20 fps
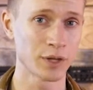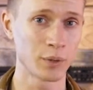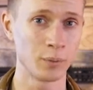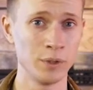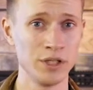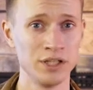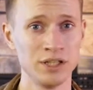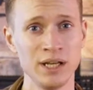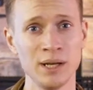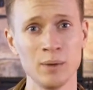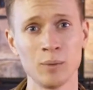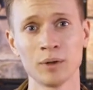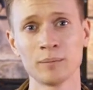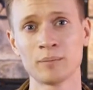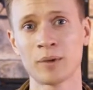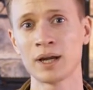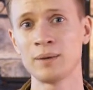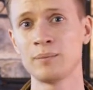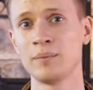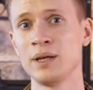we see what
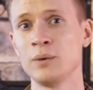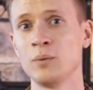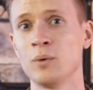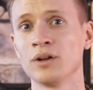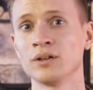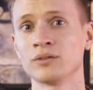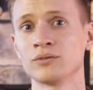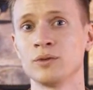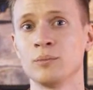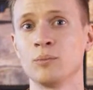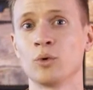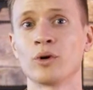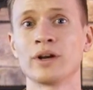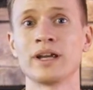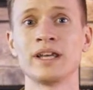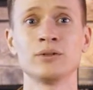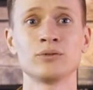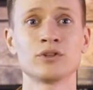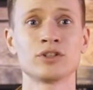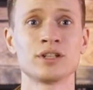might be one of the more
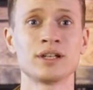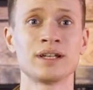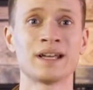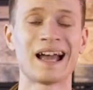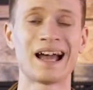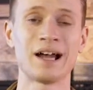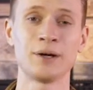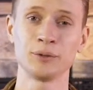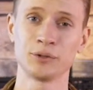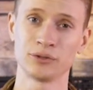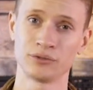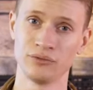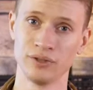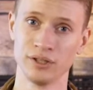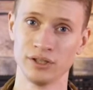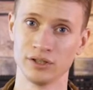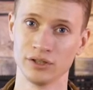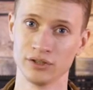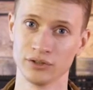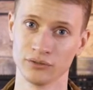interesting outer
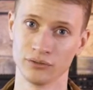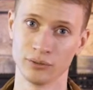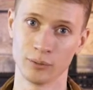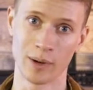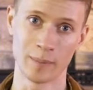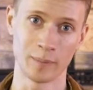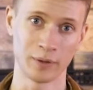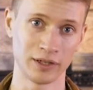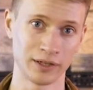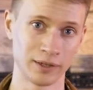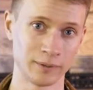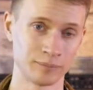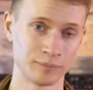features of the replica.